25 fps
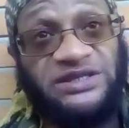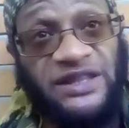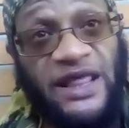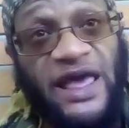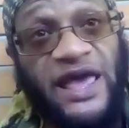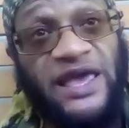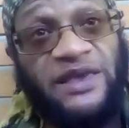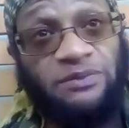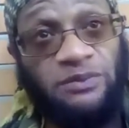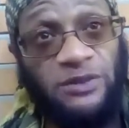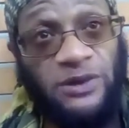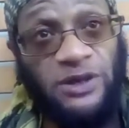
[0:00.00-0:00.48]

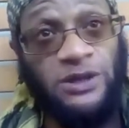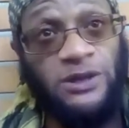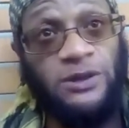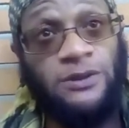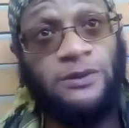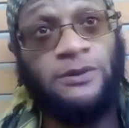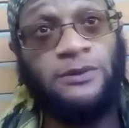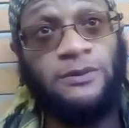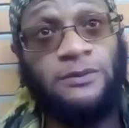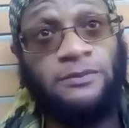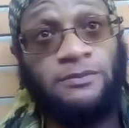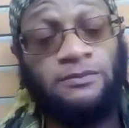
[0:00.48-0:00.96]
like
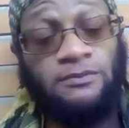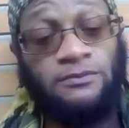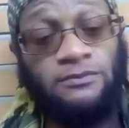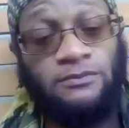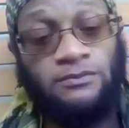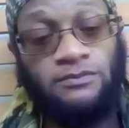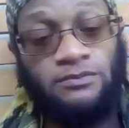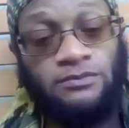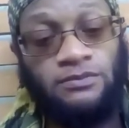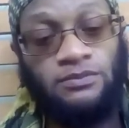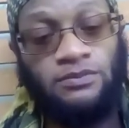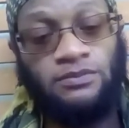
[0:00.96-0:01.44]
me.
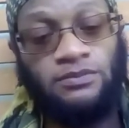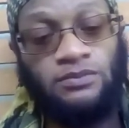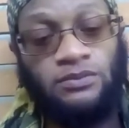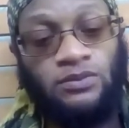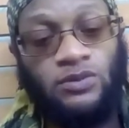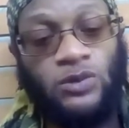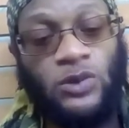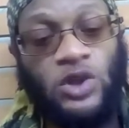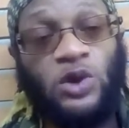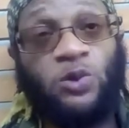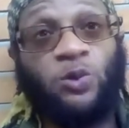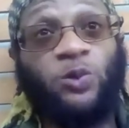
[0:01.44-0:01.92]

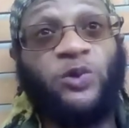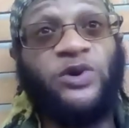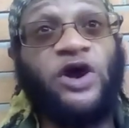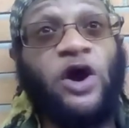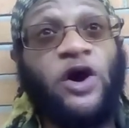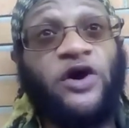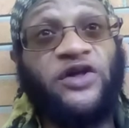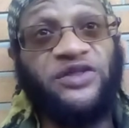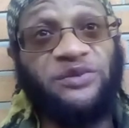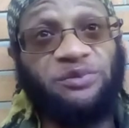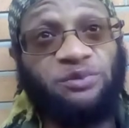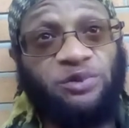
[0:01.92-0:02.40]
We
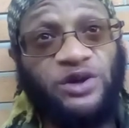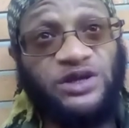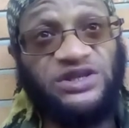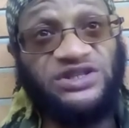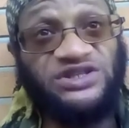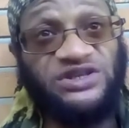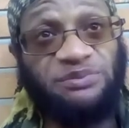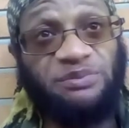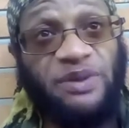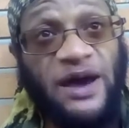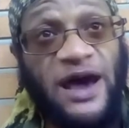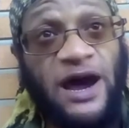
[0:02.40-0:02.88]
are the Prince
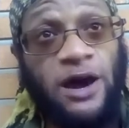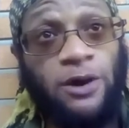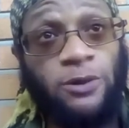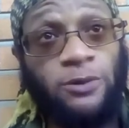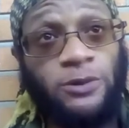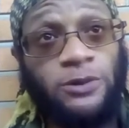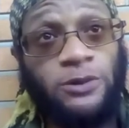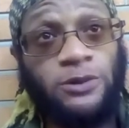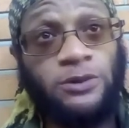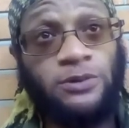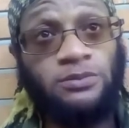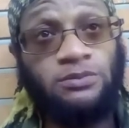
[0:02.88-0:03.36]
of
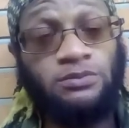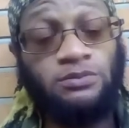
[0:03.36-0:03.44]
Power.